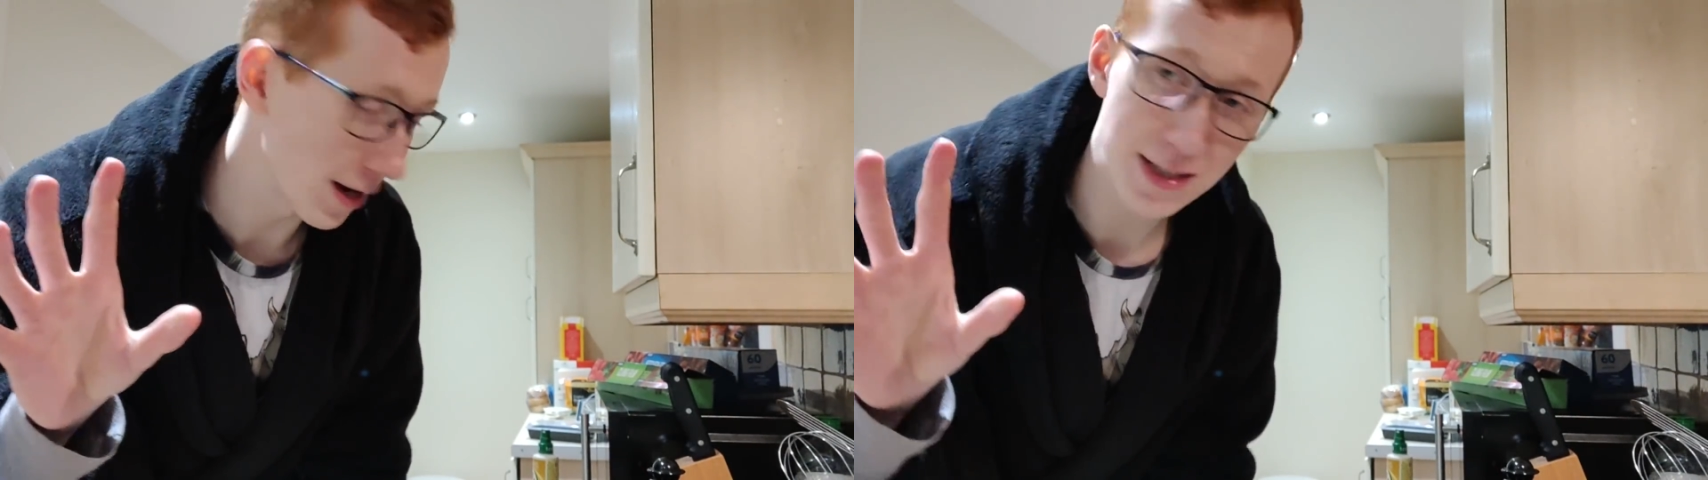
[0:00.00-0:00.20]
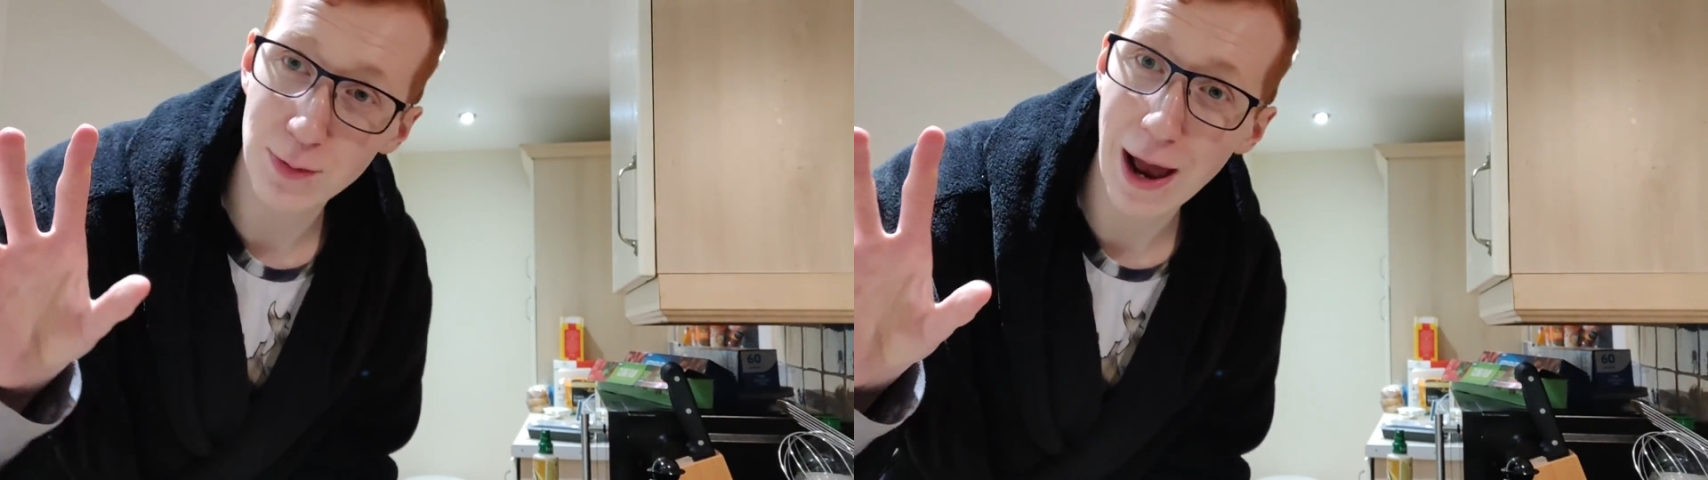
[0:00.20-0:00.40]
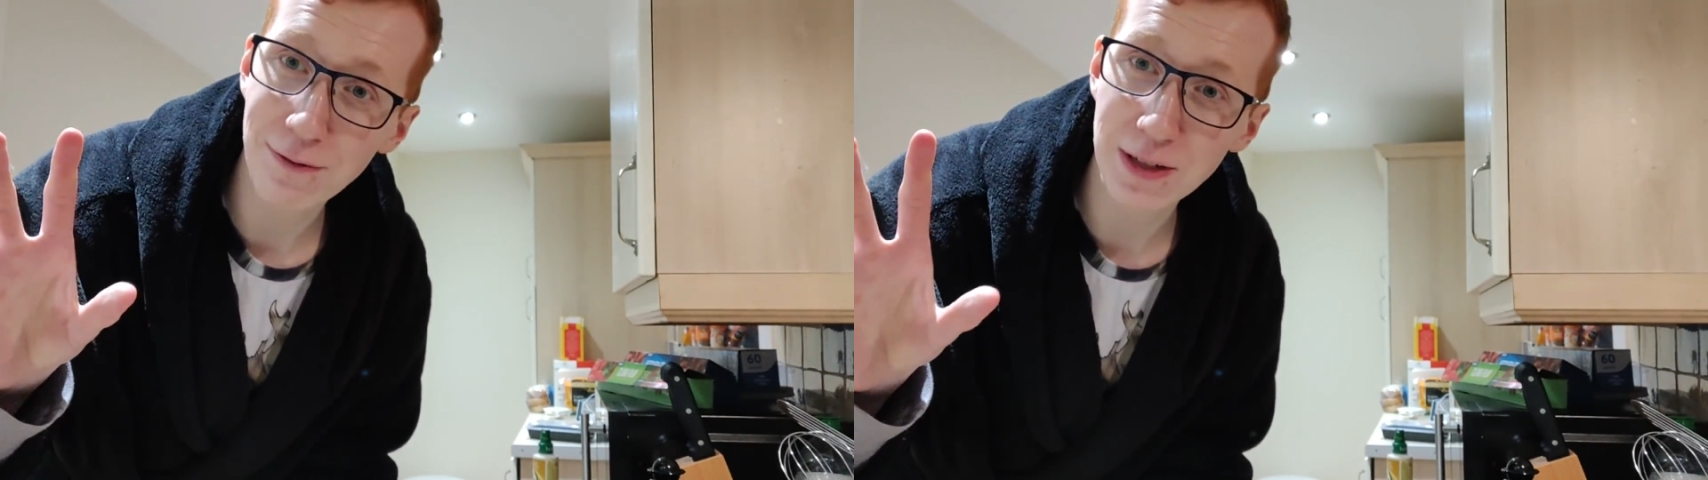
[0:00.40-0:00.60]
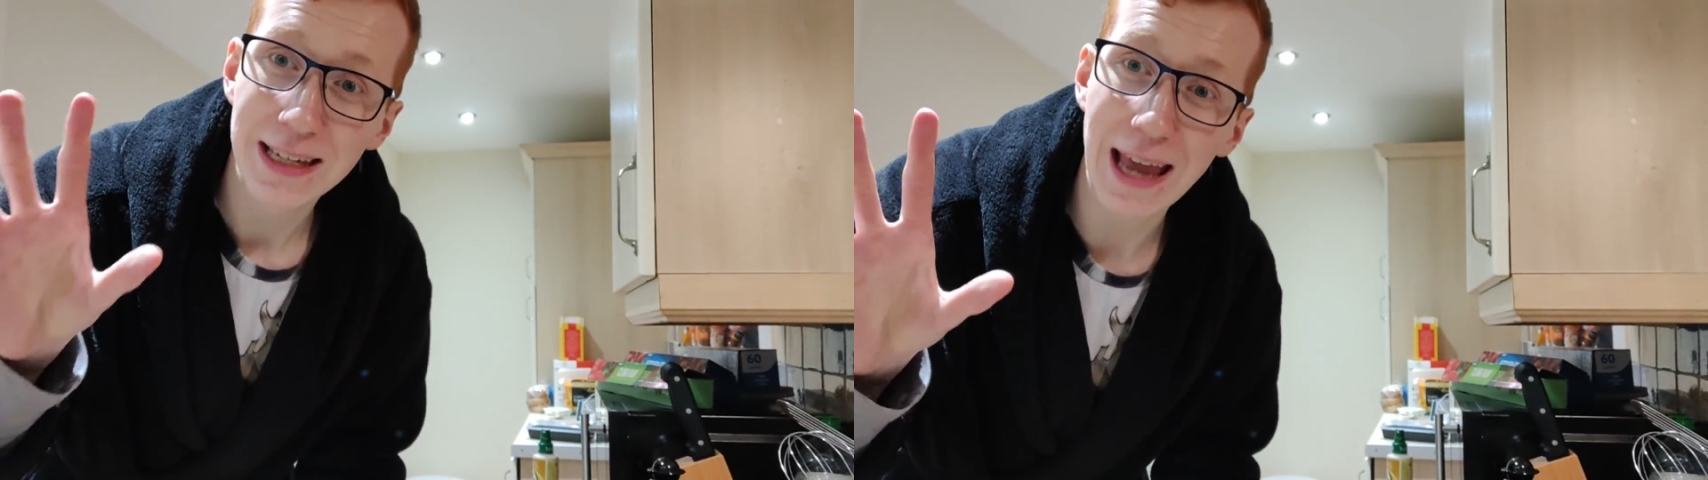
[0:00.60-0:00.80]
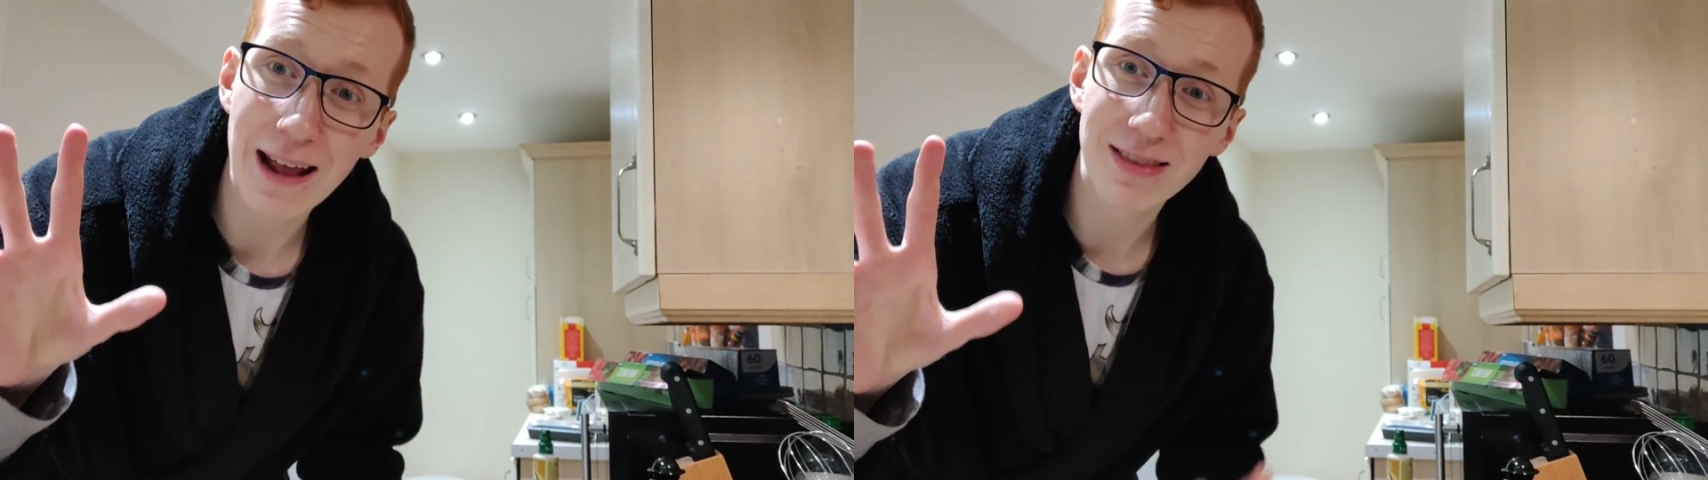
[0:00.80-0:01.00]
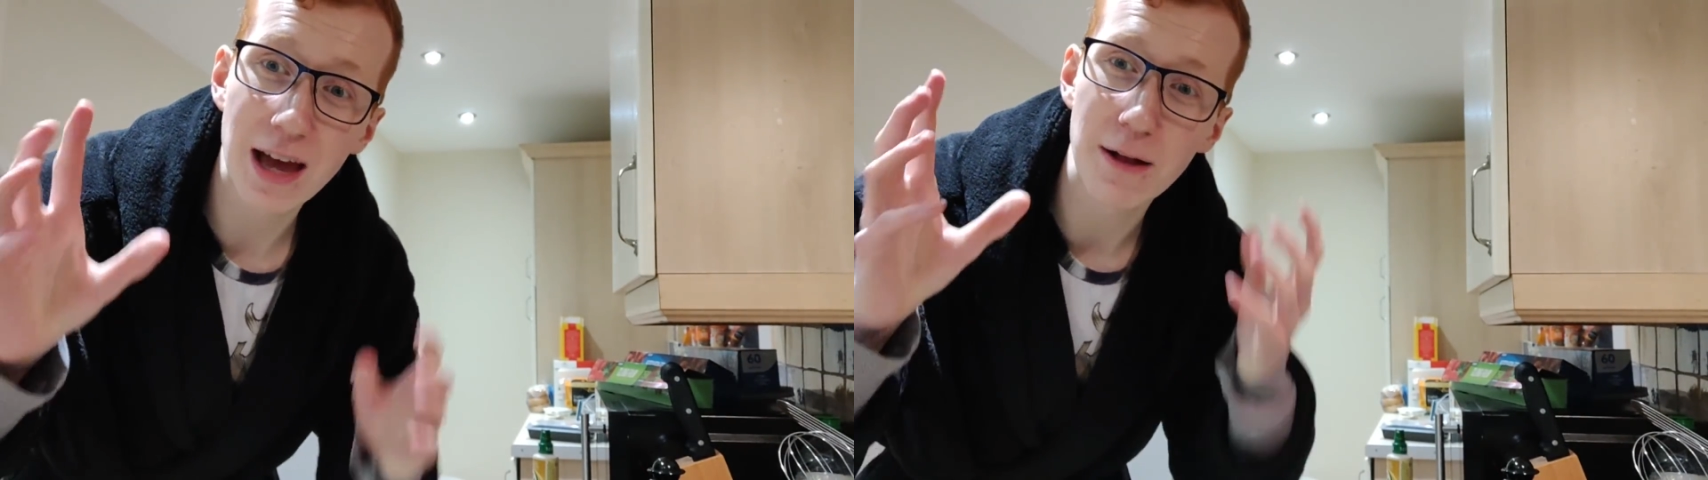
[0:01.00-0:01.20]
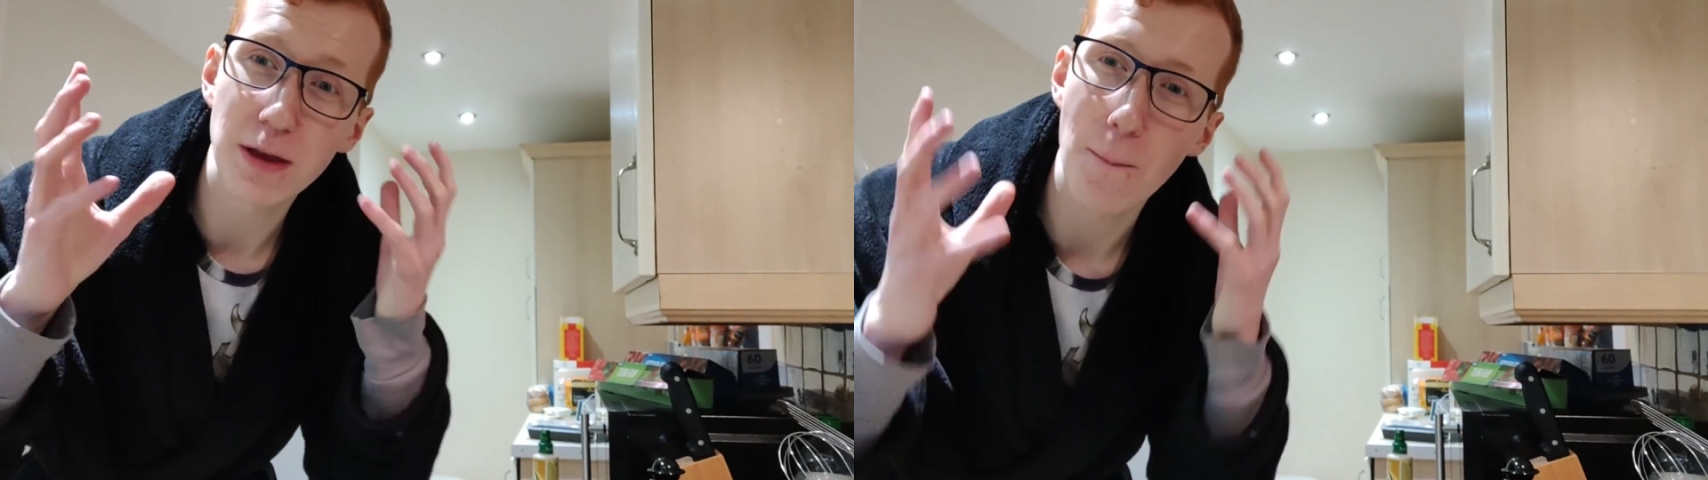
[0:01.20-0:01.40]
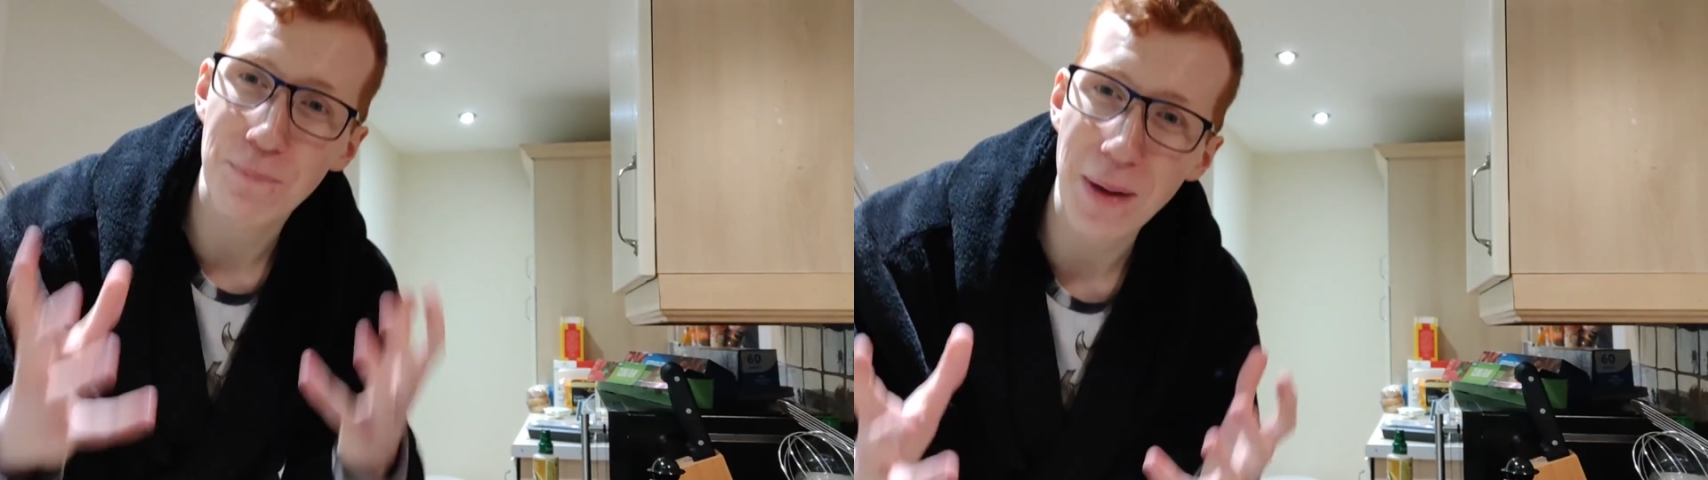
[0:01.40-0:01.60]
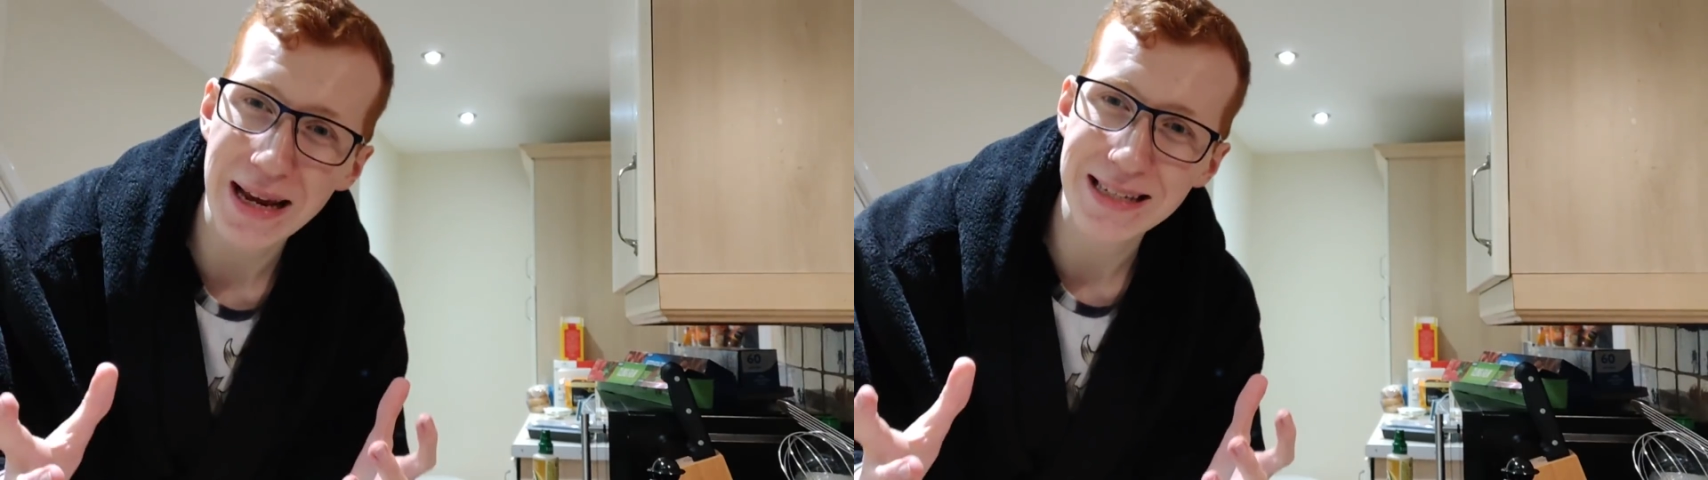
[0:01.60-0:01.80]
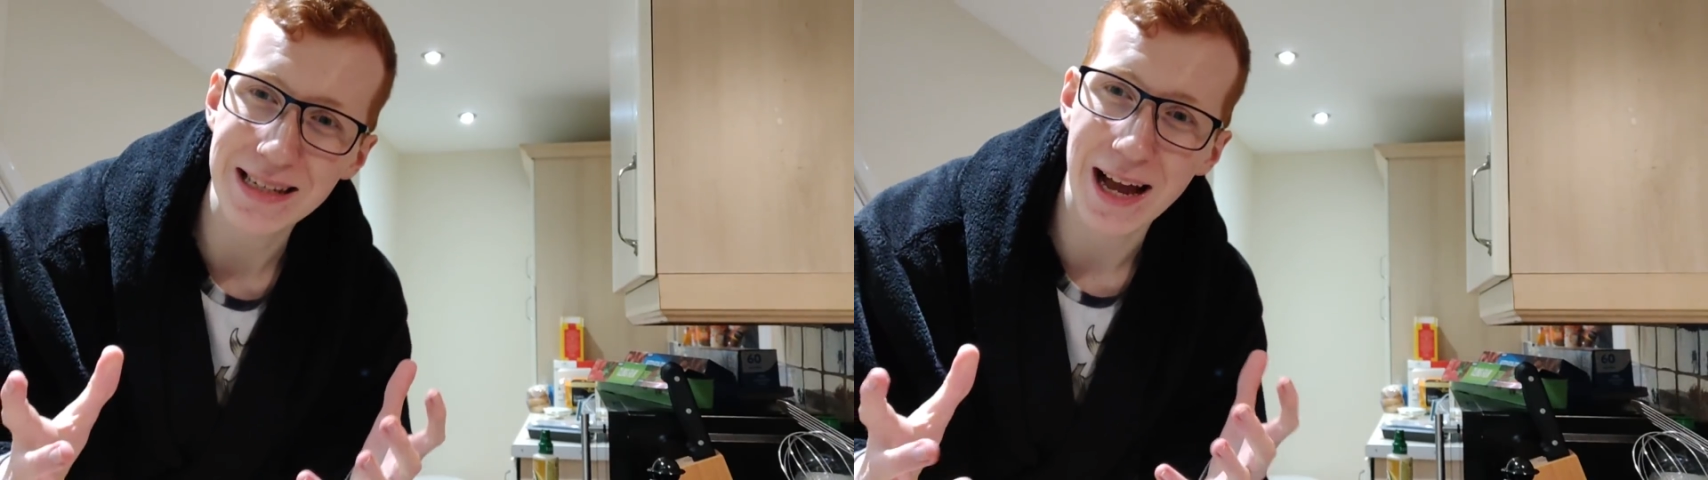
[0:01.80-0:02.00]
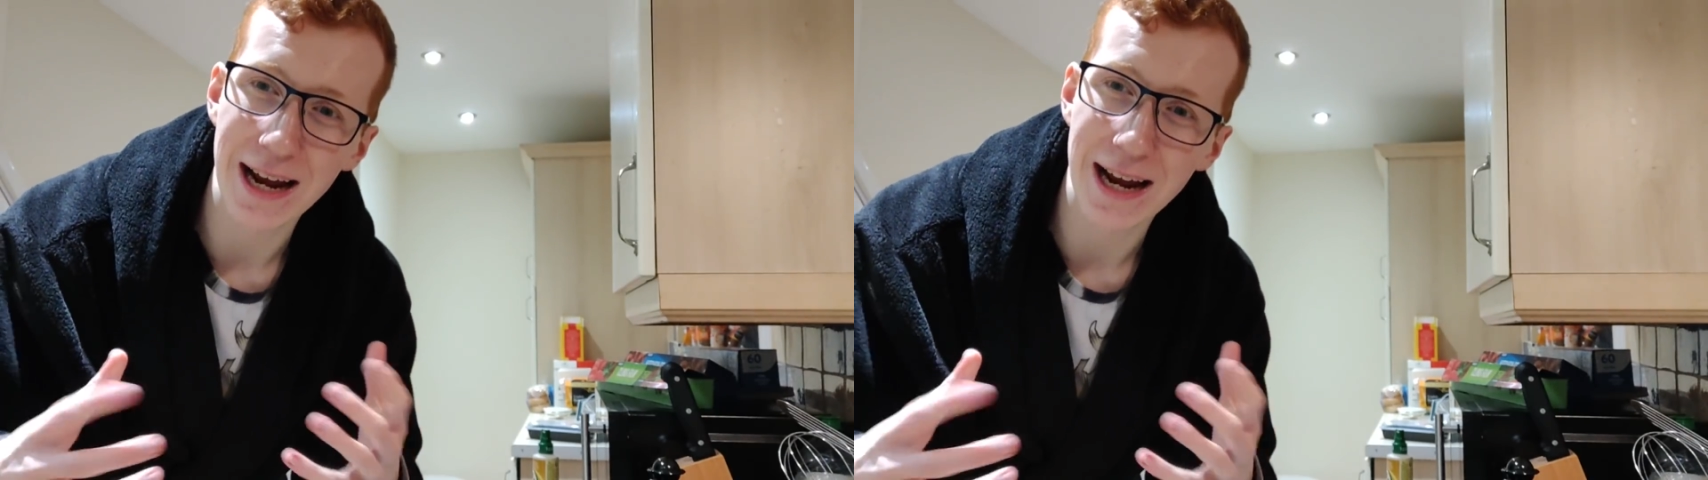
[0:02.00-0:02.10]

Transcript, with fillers: So we have to get the, the baseline.